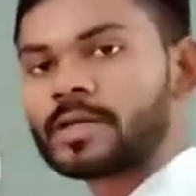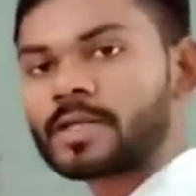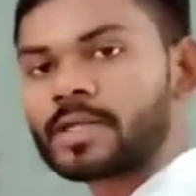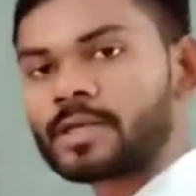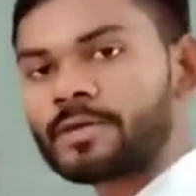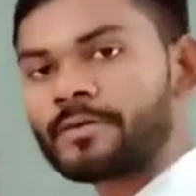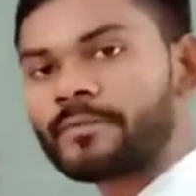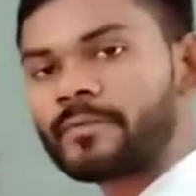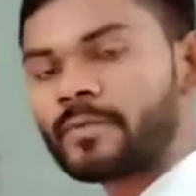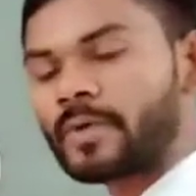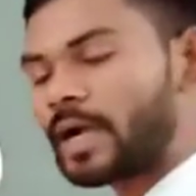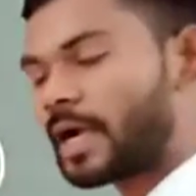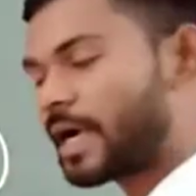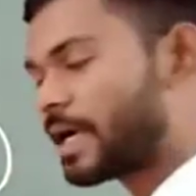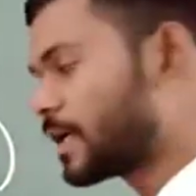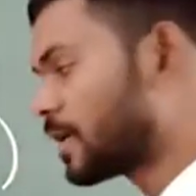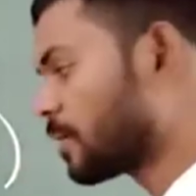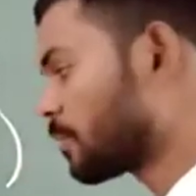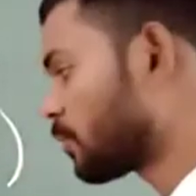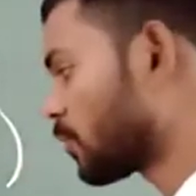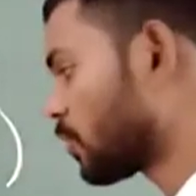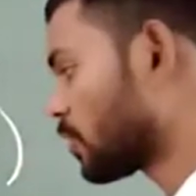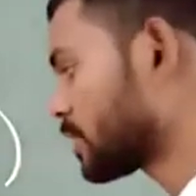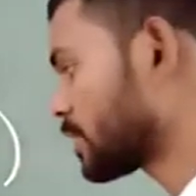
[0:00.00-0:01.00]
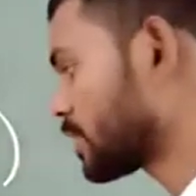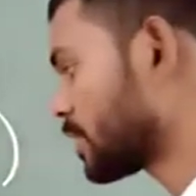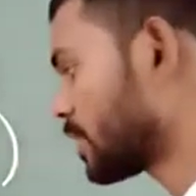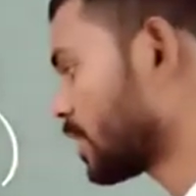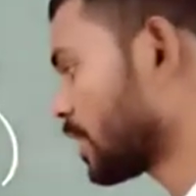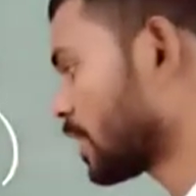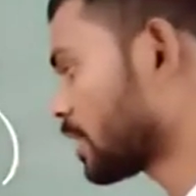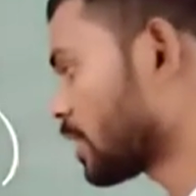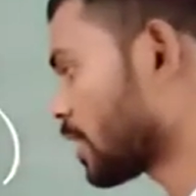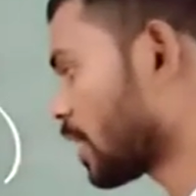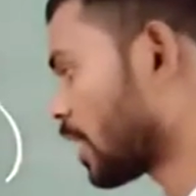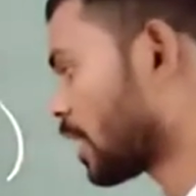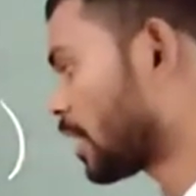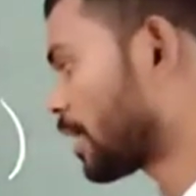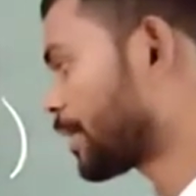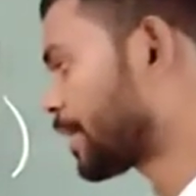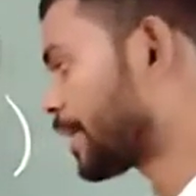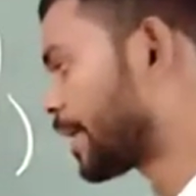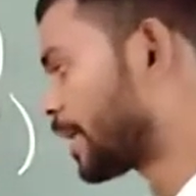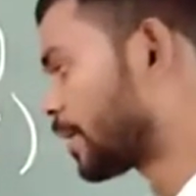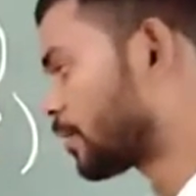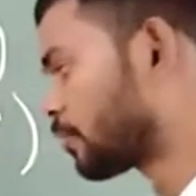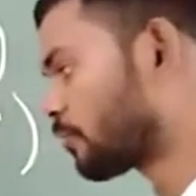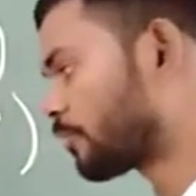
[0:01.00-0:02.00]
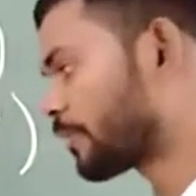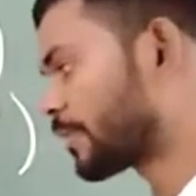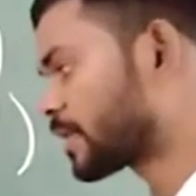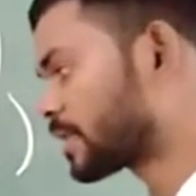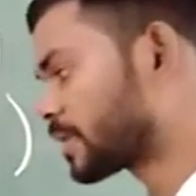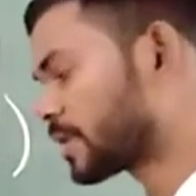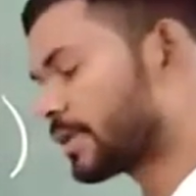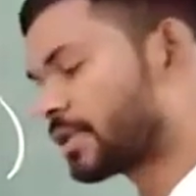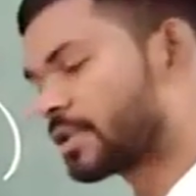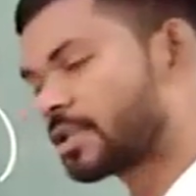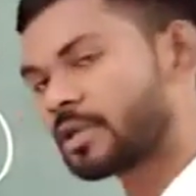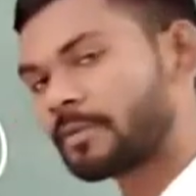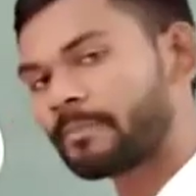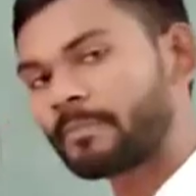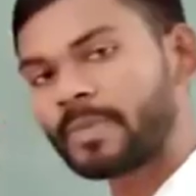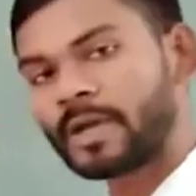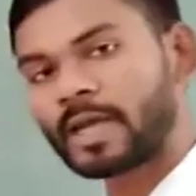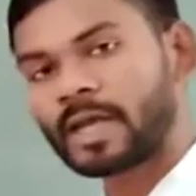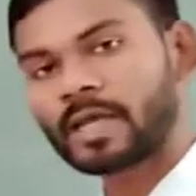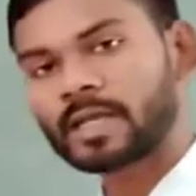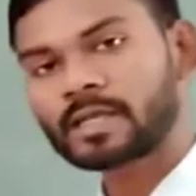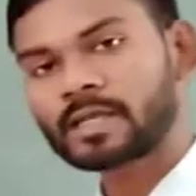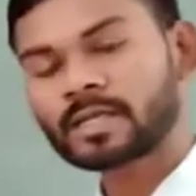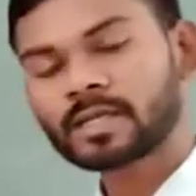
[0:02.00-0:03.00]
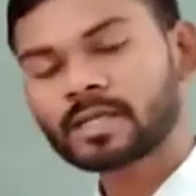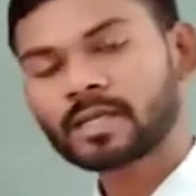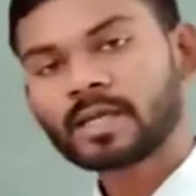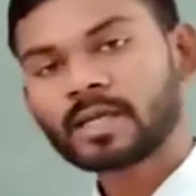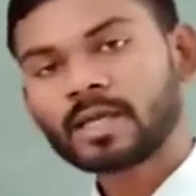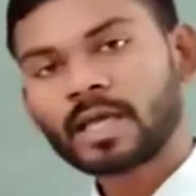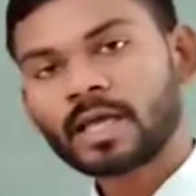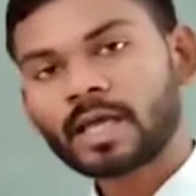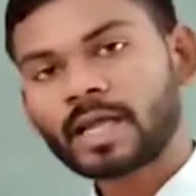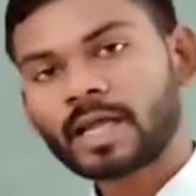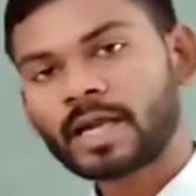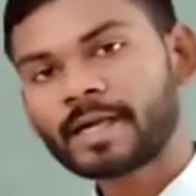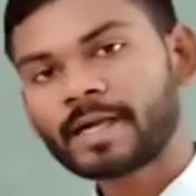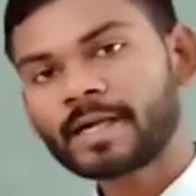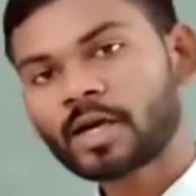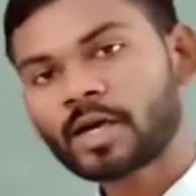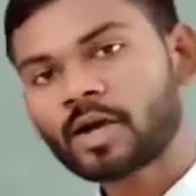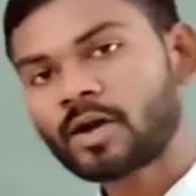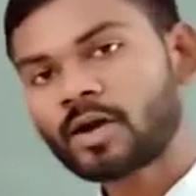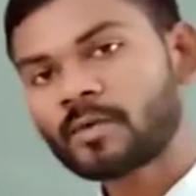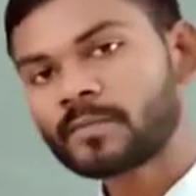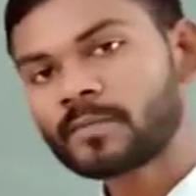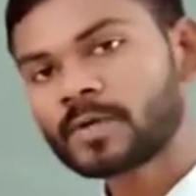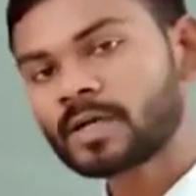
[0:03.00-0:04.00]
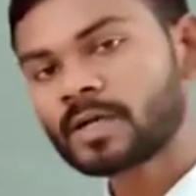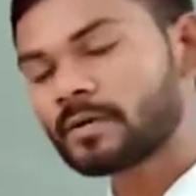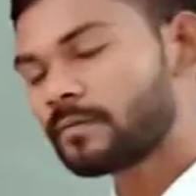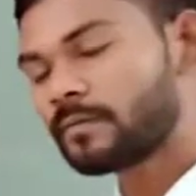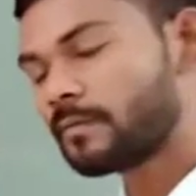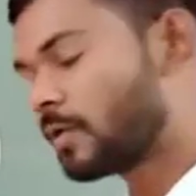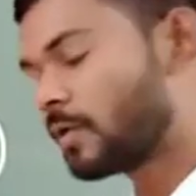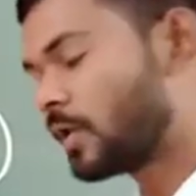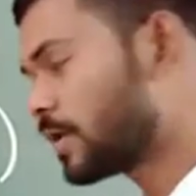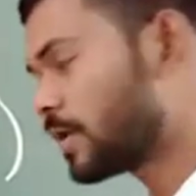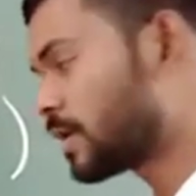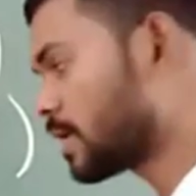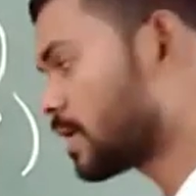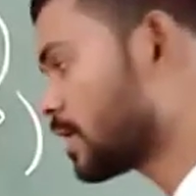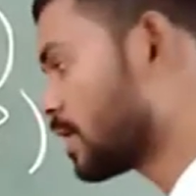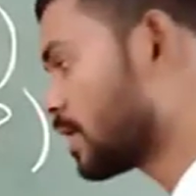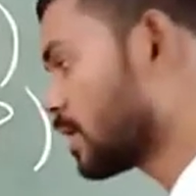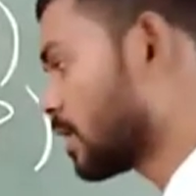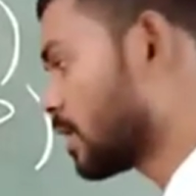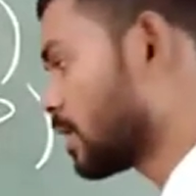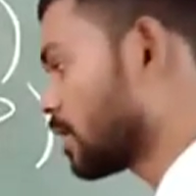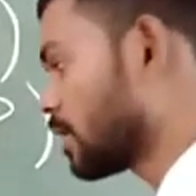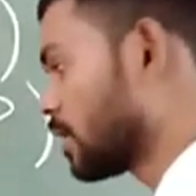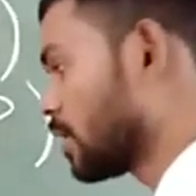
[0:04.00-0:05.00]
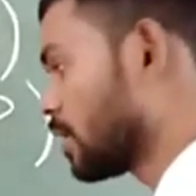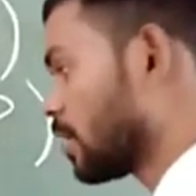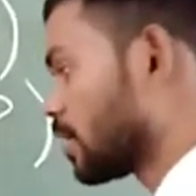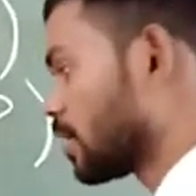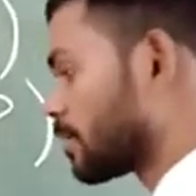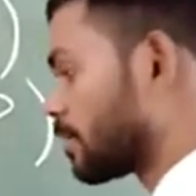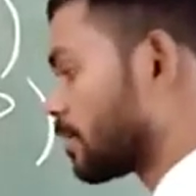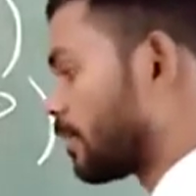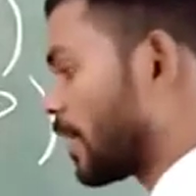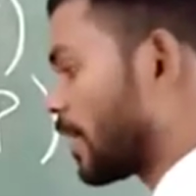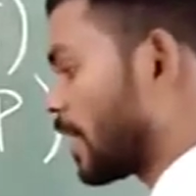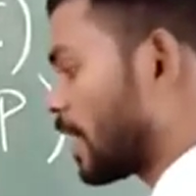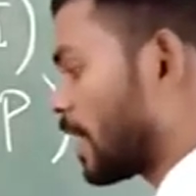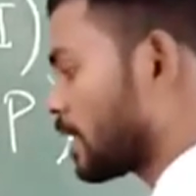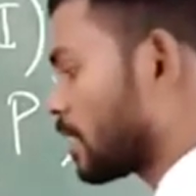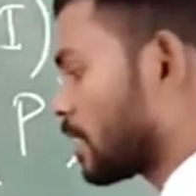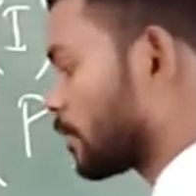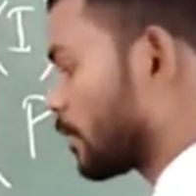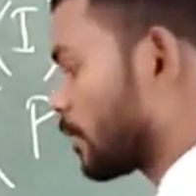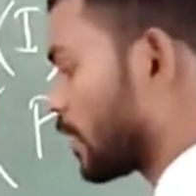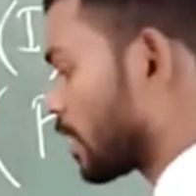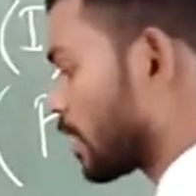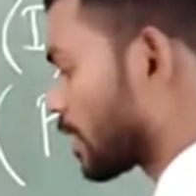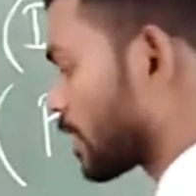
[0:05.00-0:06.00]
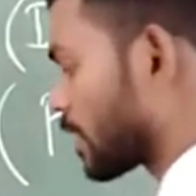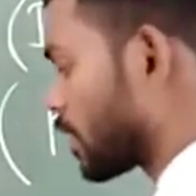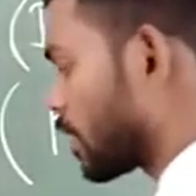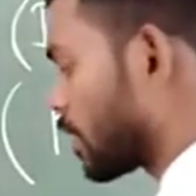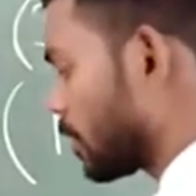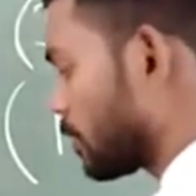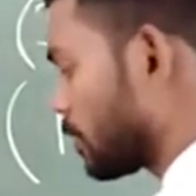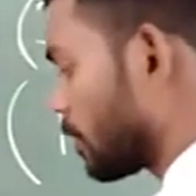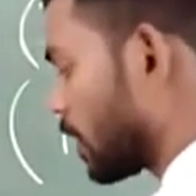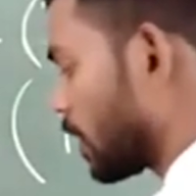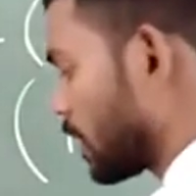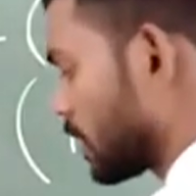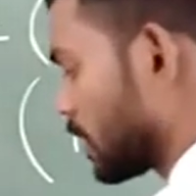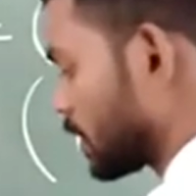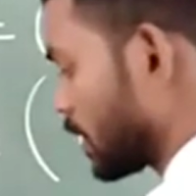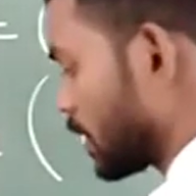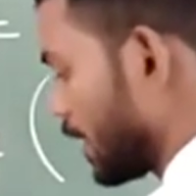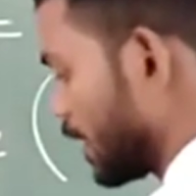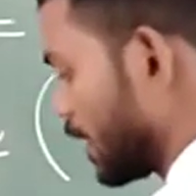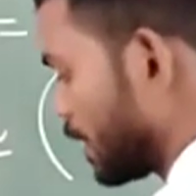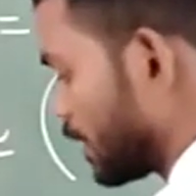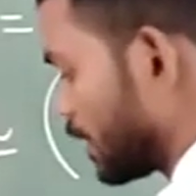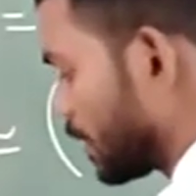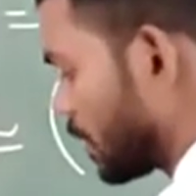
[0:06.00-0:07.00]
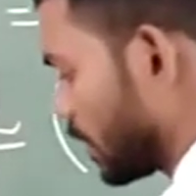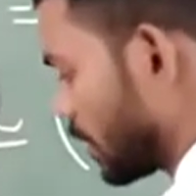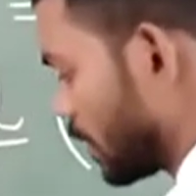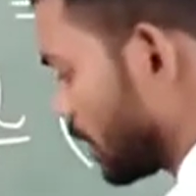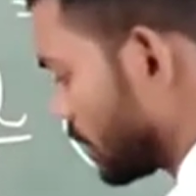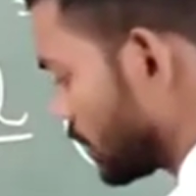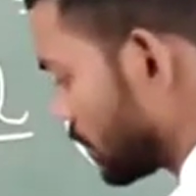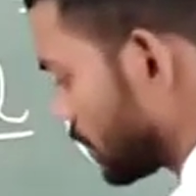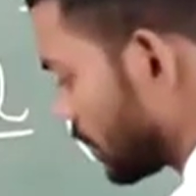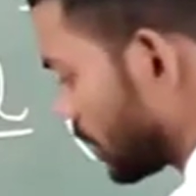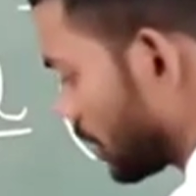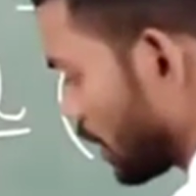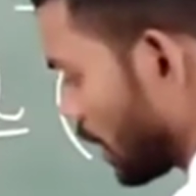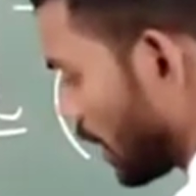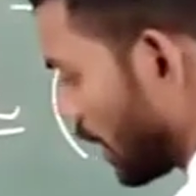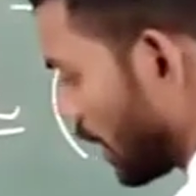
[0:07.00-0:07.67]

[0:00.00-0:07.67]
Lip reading: If I deposited 100 rupees in the bank, and after 1 year bank will give us interest